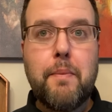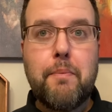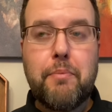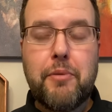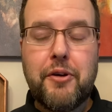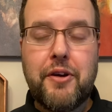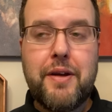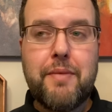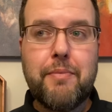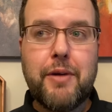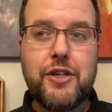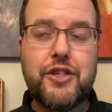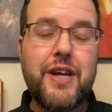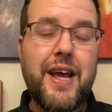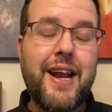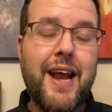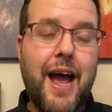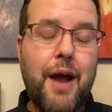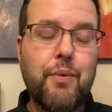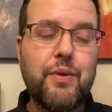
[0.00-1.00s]
pretty much,
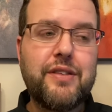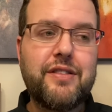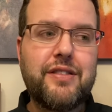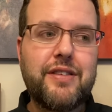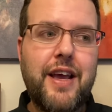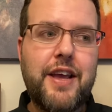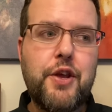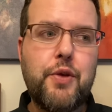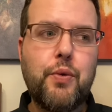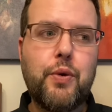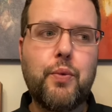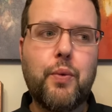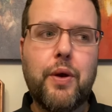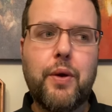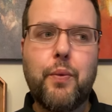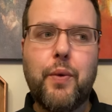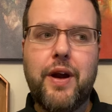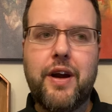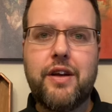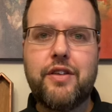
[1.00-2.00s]
and I would say you would wanna
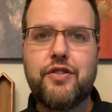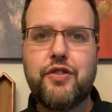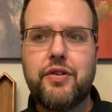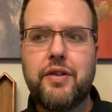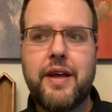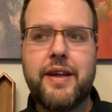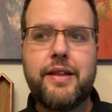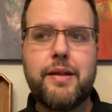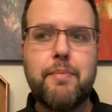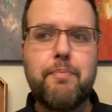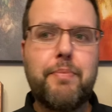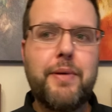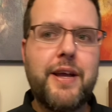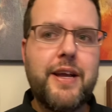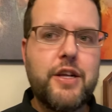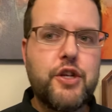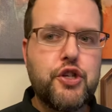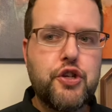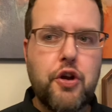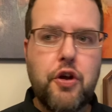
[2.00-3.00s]
wear it to like the
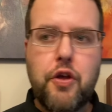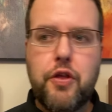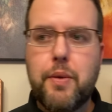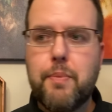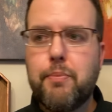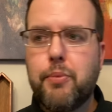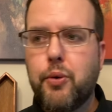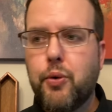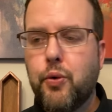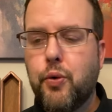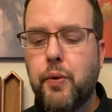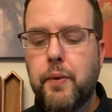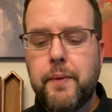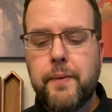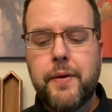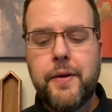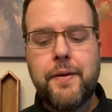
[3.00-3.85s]
beach or the pool,